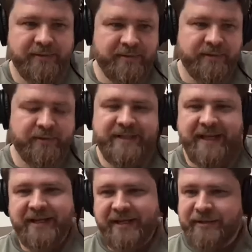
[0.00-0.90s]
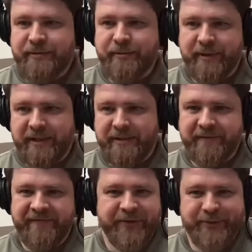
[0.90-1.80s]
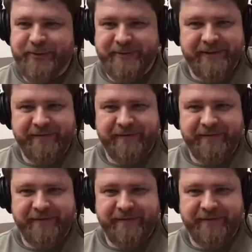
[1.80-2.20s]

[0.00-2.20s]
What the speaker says: stay in Ukraine versus living